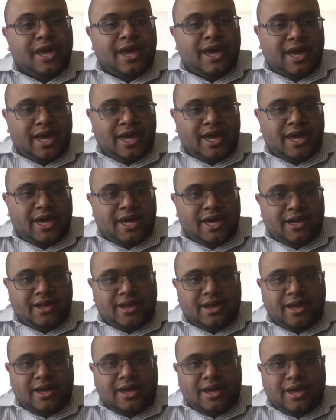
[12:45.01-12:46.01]
And
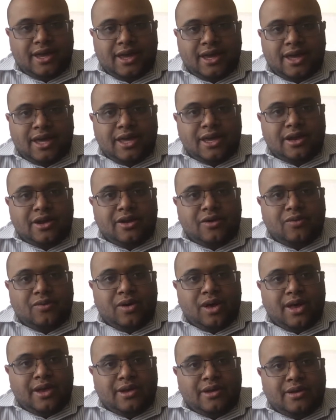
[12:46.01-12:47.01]
you know
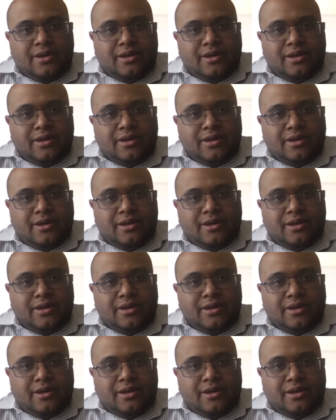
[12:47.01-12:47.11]
what?